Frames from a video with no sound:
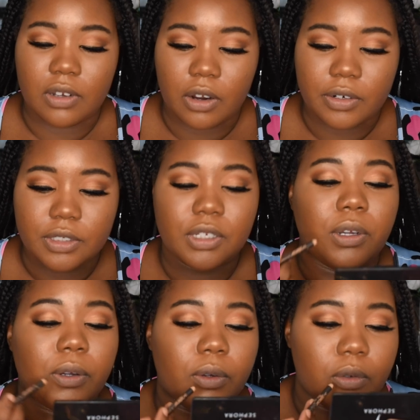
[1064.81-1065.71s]

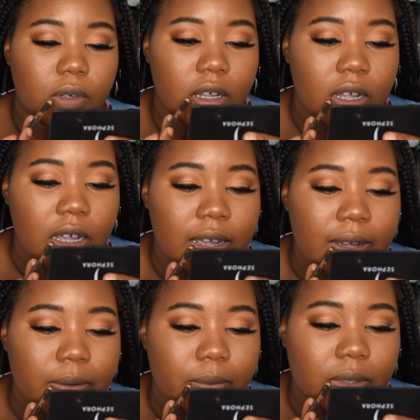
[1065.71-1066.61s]
Naruto
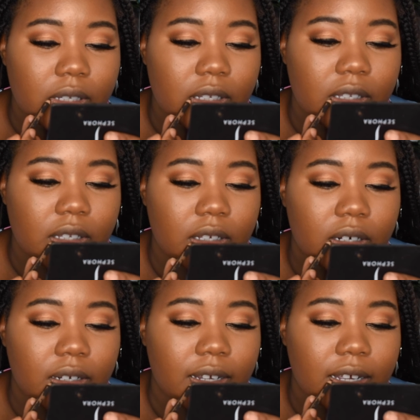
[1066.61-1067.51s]
was
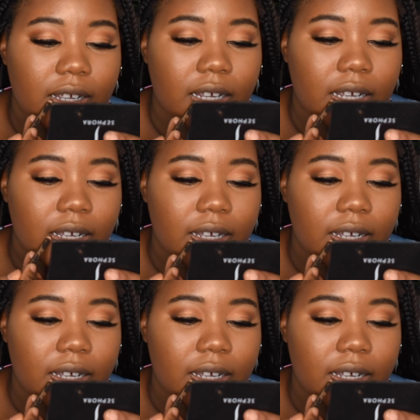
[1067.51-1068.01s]
considered like,